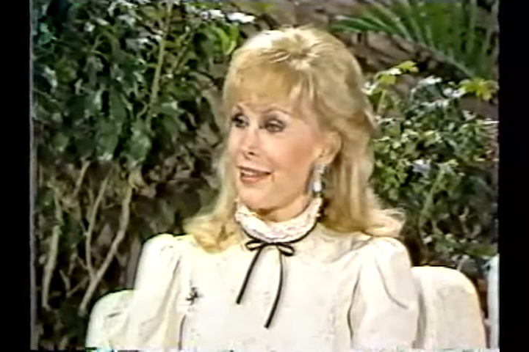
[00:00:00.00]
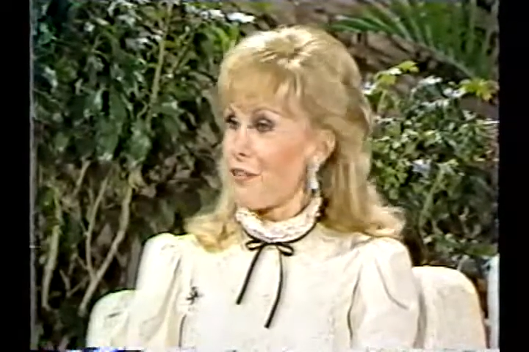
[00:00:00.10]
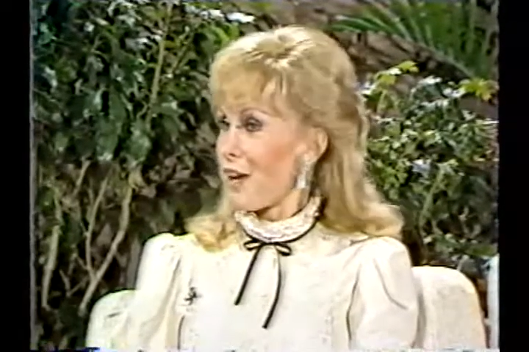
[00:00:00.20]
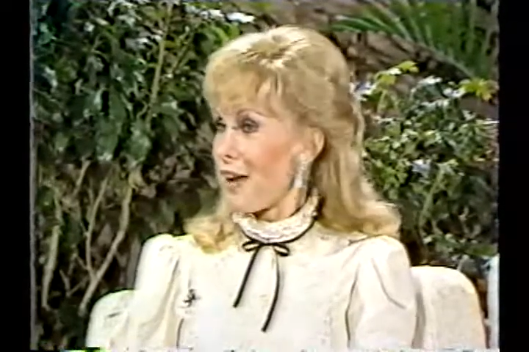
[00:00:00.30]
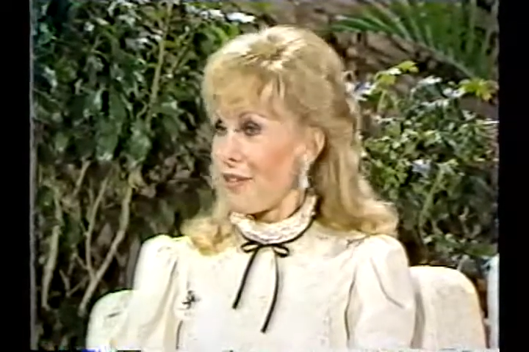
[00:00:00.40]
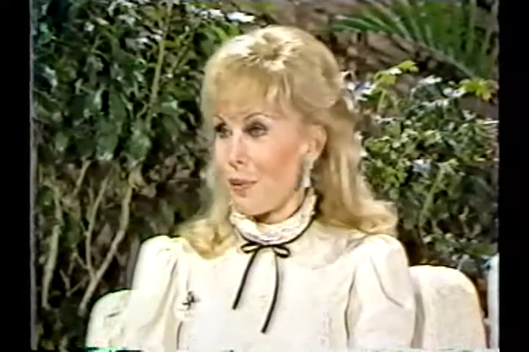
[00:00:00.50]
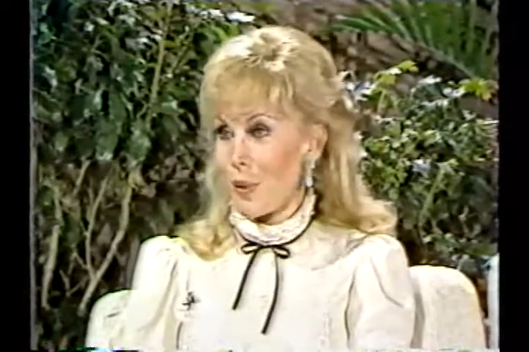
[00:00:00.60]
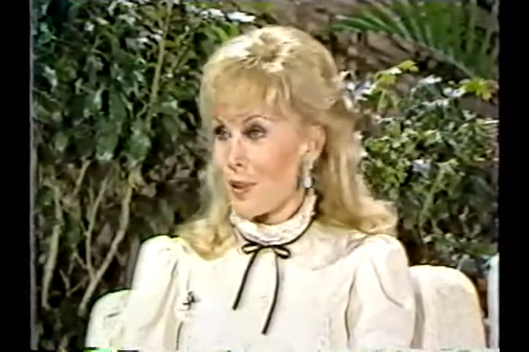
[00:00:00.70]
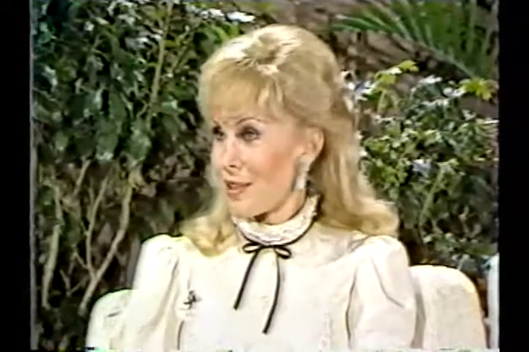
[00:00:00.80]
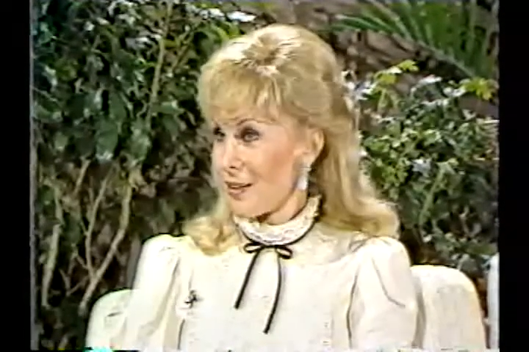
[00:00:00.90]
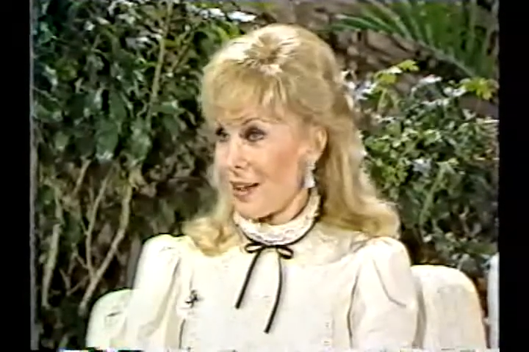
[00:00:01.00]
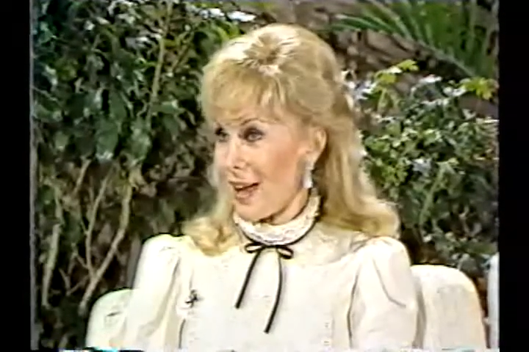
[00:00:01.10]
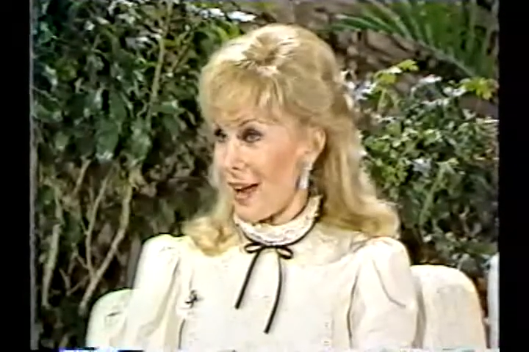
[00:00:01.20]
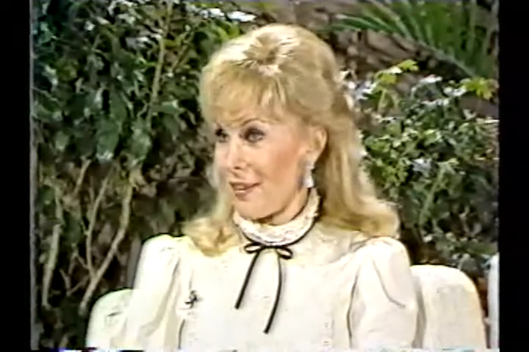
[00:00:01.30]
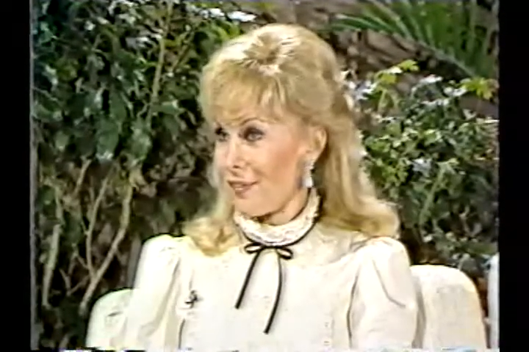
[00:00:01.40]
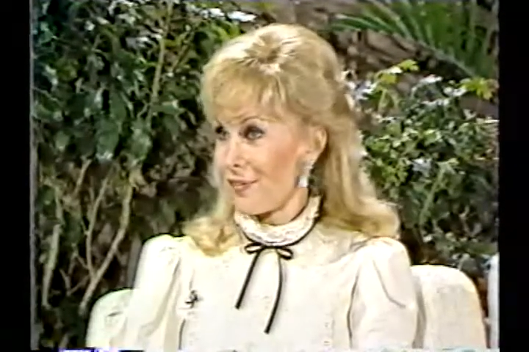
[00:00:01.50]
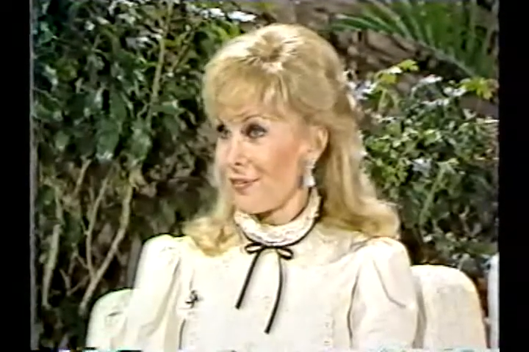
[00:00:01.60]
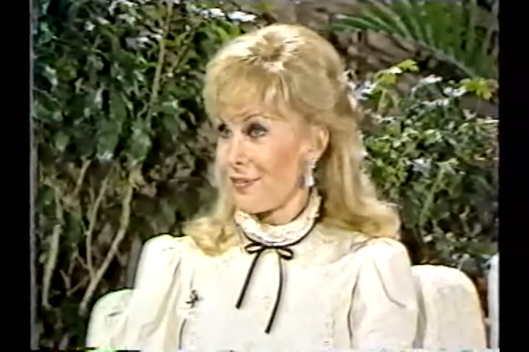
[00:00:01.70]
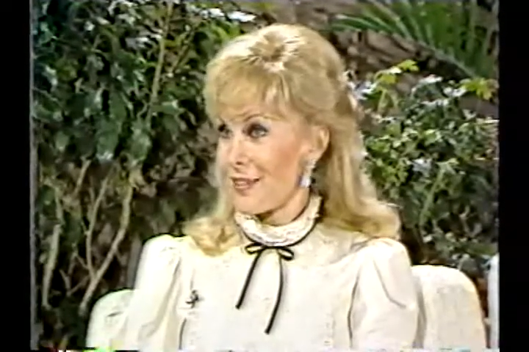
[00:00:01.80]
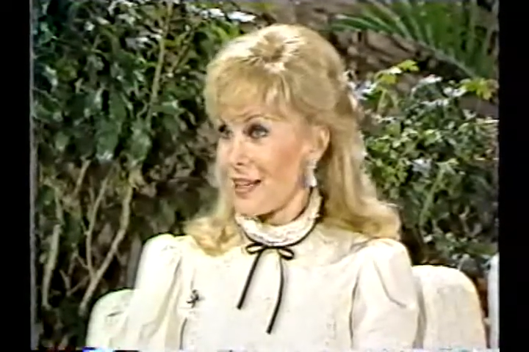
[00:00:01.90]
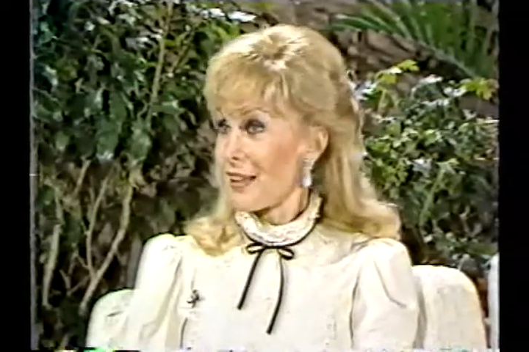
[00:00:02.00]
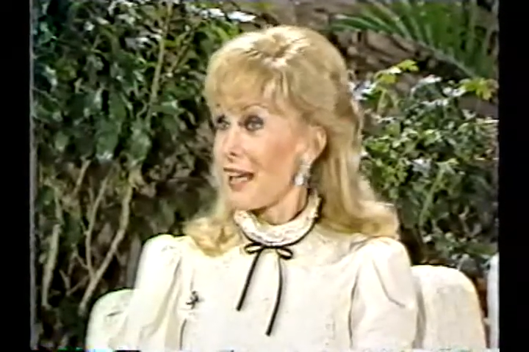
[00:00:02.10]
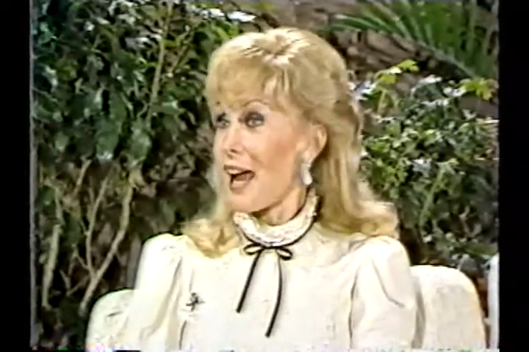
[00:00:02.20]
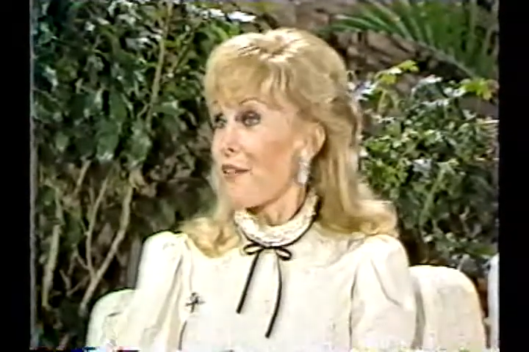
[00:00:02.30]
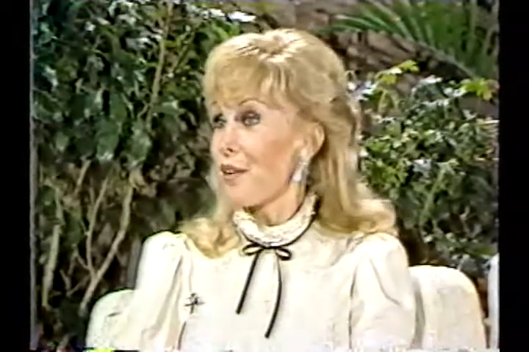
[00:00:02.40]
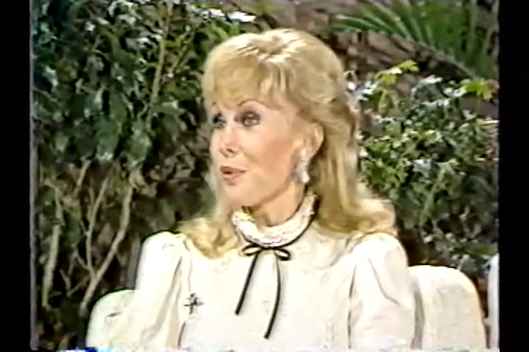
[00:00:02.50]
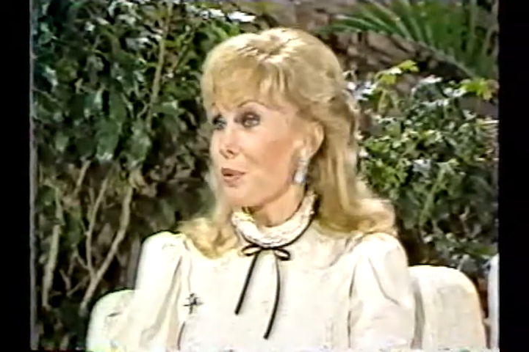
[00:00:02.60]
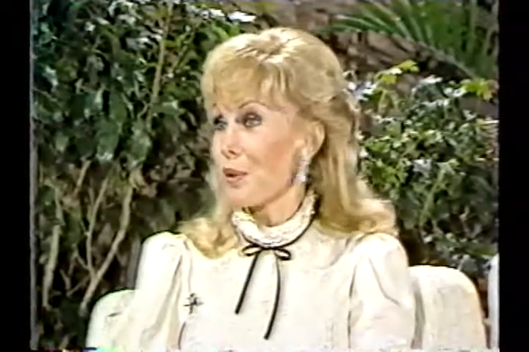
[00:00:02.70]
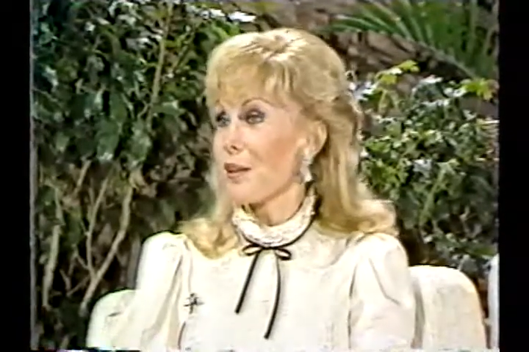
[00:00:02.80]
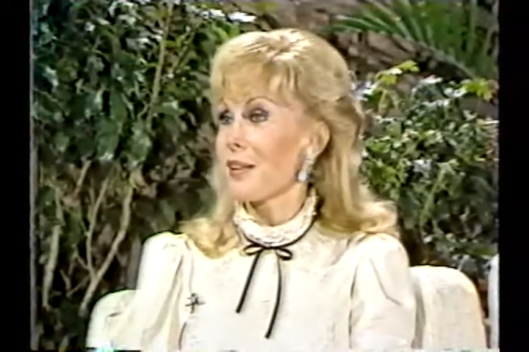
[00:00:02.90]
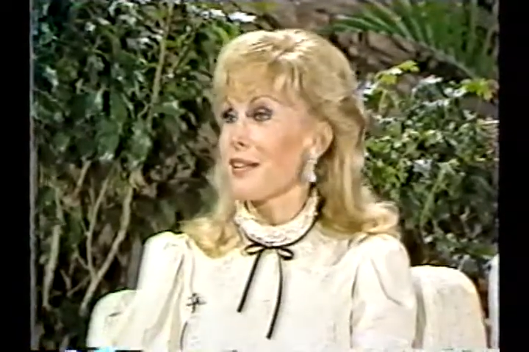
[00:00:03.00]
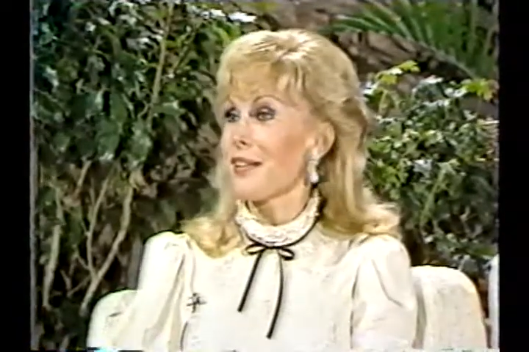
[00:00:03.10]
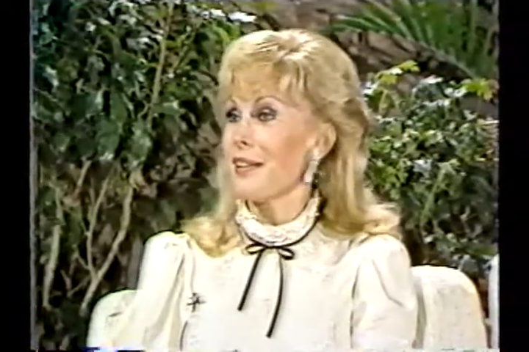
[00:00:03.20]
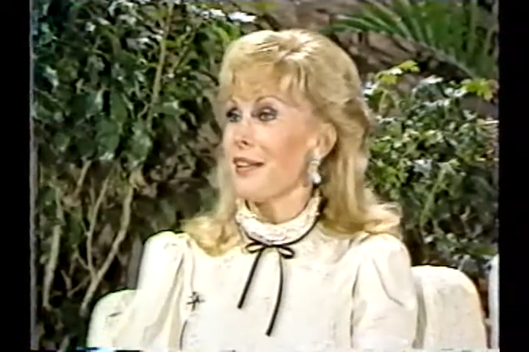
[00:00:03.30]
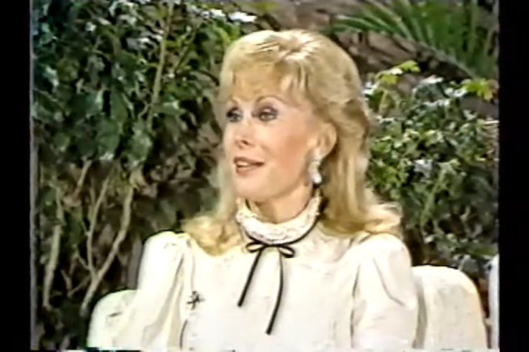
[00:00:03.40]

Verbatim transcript: never having worked in her life, suddenly having to work and